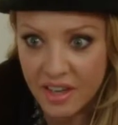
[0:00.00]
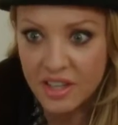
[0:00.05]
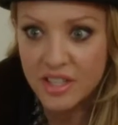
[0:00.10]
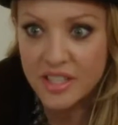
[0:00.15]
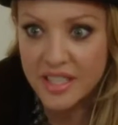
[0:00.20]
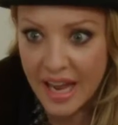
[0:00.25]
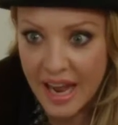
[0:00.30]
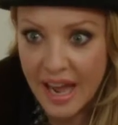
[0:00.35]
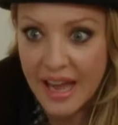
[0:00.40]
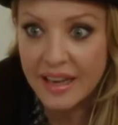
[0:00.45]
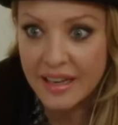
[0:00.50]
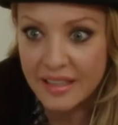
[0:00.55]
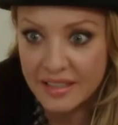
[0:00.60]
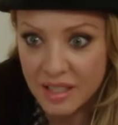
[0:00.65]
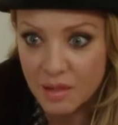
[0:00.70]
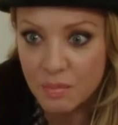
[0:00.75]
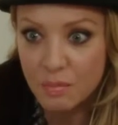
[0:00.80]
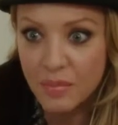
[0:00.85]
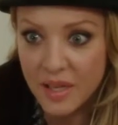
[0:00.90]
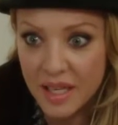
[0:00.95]
their dad
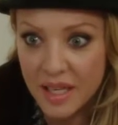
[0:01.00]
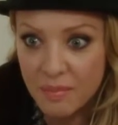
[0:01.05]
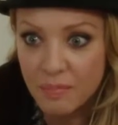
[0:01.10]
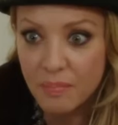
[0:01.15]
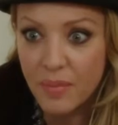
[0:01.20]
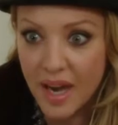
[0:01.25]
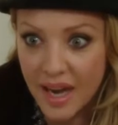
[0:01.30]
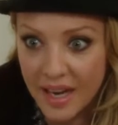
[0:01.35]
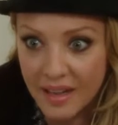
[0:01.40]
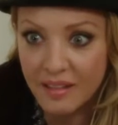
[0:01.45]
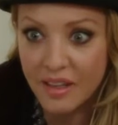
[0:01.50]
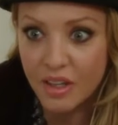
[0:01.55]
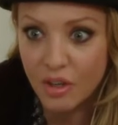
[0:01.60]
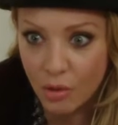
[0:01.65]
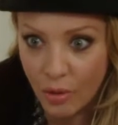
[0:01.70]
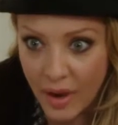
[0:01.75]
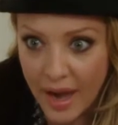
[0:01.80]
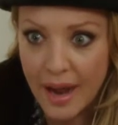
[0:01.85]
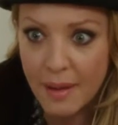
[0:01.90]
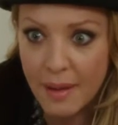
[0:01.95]
is a big pile of
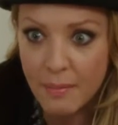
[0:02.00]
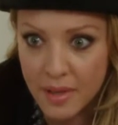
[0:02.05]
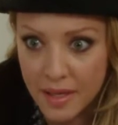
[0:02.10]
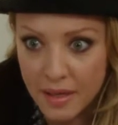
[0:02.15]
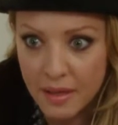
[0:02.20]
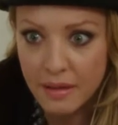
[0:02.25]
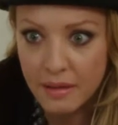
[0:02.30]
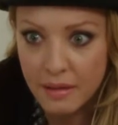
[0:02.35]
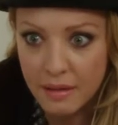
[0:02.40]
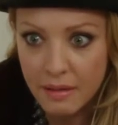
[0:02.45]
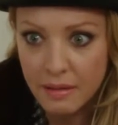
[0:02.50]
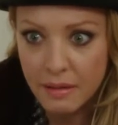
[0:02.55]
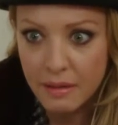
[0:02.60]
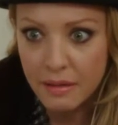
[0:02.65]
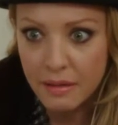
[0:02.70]
crap. I get